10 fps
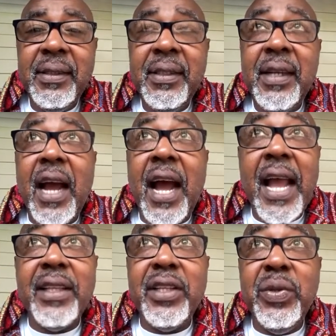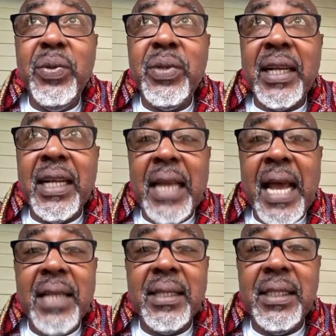I had to use a
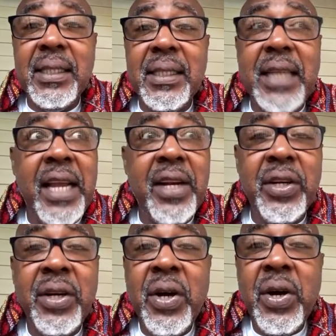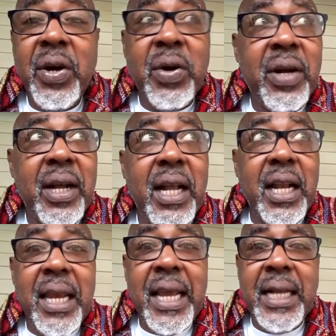glass container or a
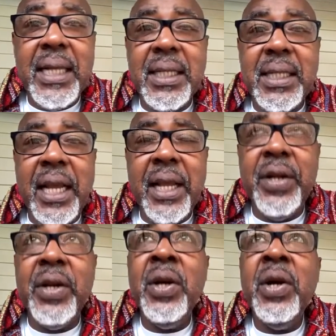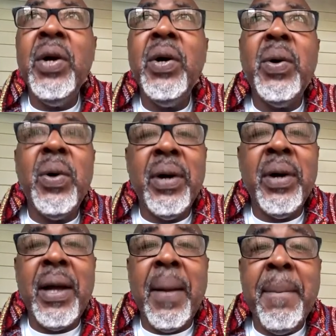clay container or
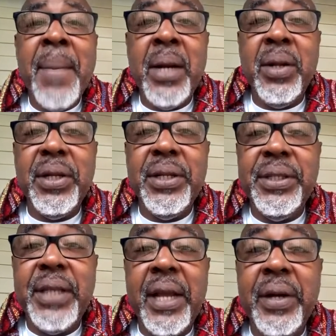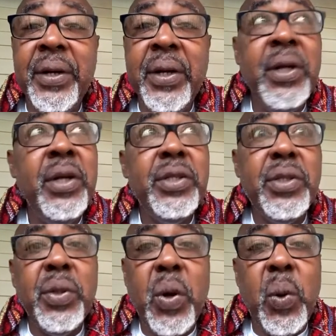a metal container to
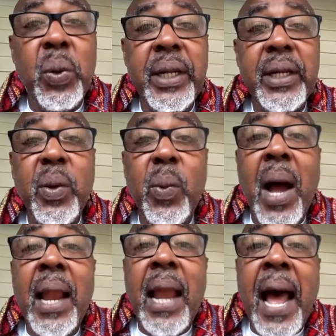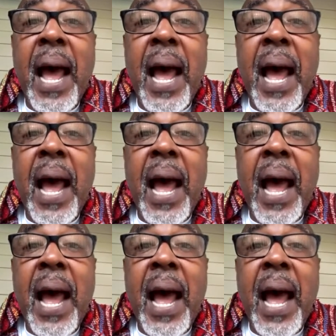hold it while I